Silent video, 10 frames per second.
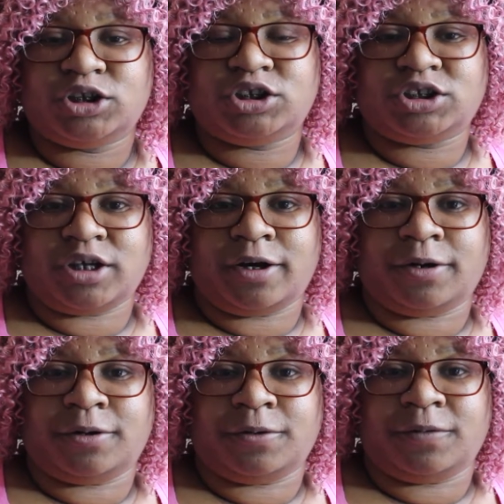
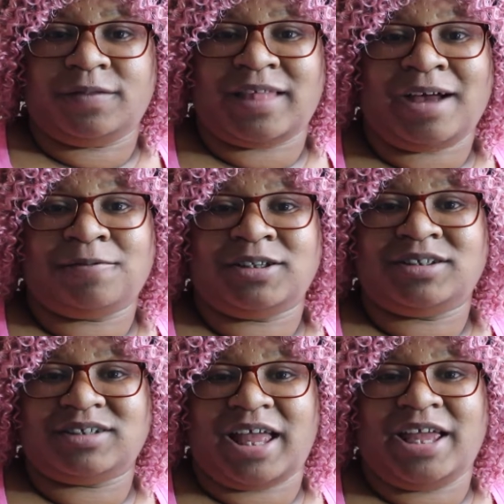So that
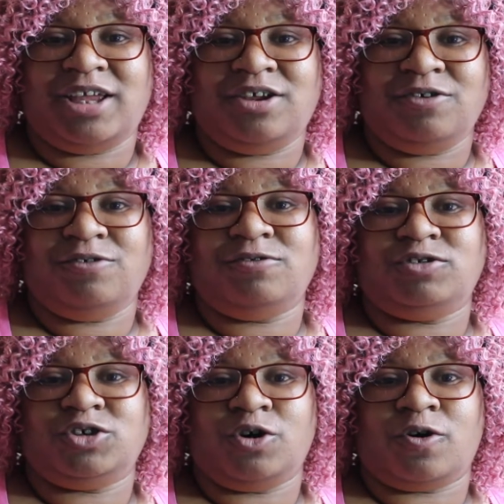was a
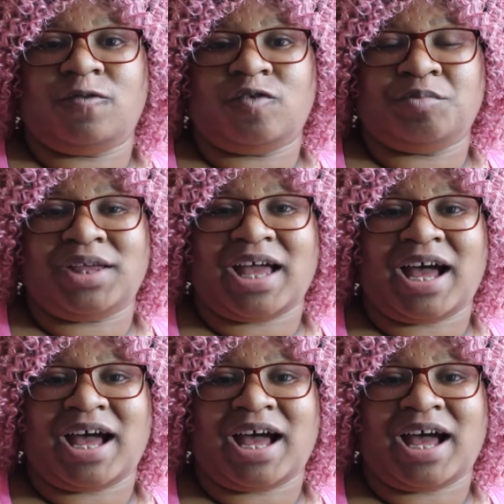huge goal for me.